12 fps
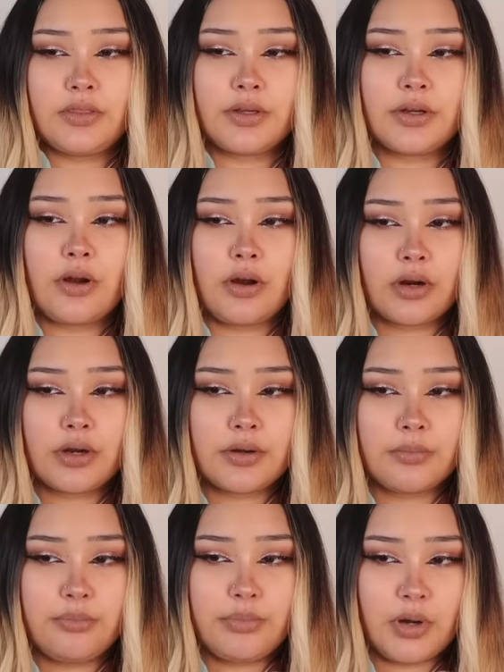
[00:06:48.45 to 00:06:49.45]
There
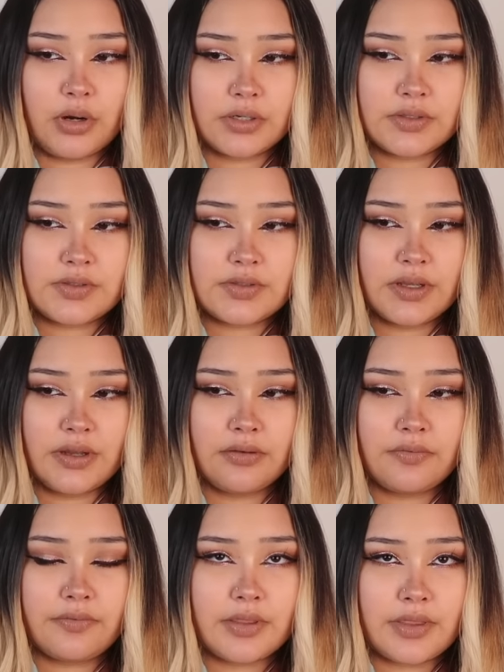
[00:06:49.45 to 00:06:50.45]
are parts
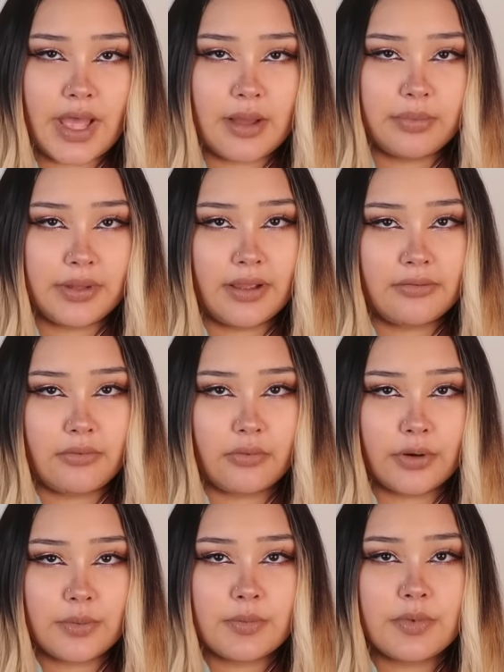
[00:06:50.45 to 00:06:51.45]
of that
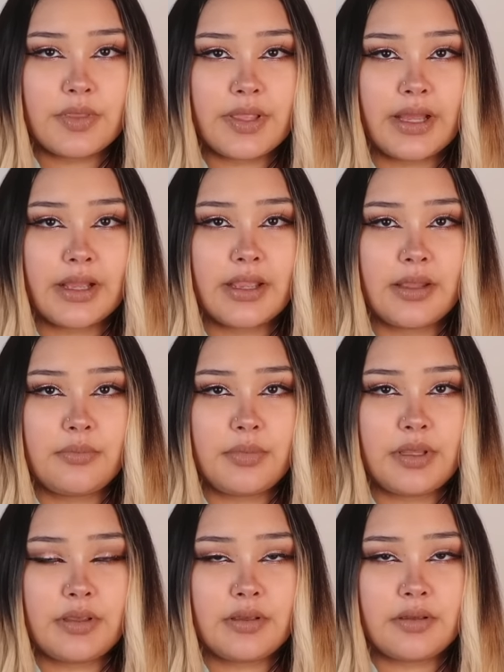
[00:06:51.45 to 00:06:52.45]
platform that can
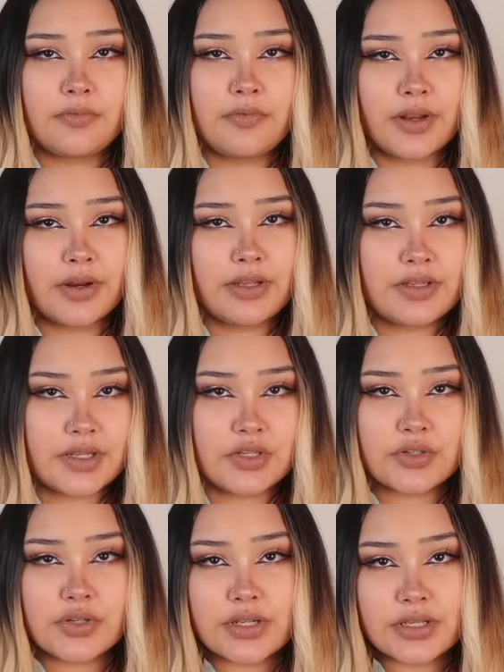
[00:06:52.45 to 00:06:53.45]
be very
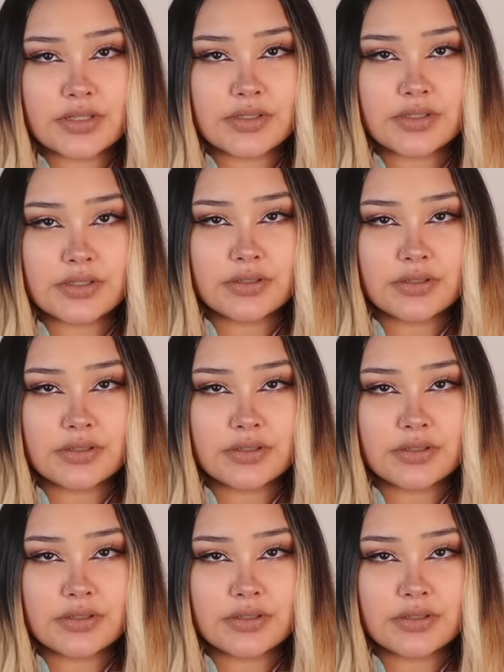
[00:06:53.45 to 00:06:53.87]
dangerous,